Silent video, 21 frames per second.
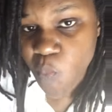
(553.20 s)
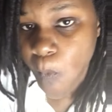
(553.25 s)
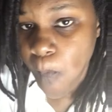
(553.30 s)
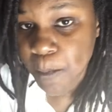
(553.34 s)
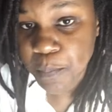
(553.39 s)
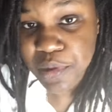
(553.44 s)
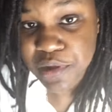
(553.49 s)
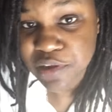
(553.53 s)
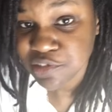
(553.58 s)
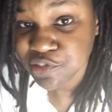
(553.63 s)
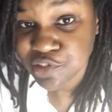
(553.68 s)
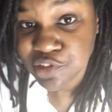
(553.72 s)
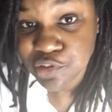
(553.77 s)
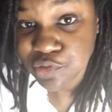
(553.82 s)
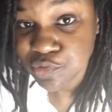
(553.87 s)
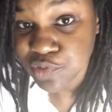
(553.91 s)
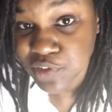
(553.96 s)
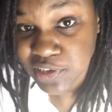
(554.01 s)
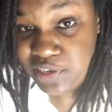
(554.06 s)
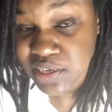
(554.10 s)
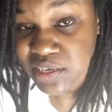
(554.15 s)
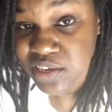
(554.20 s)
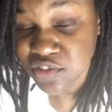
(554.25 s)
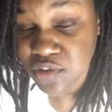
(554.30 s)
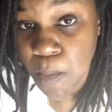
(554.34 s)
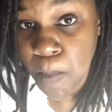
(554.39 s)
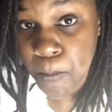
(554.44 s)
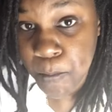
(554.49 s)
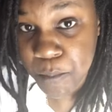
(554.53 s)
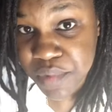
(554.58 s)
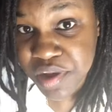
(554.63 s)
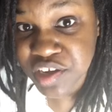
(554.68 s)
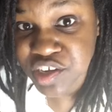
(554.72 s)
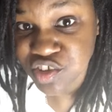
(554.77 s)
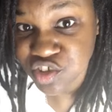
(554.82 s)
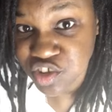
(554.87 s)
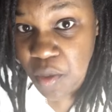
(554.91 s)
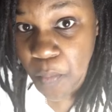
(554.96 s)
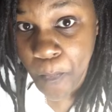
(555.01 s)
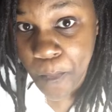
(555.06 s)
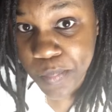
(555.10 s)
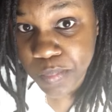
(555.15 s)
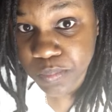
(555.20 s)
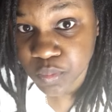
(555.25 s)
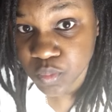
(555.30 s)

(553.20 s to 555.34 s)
But it still tastes amazing.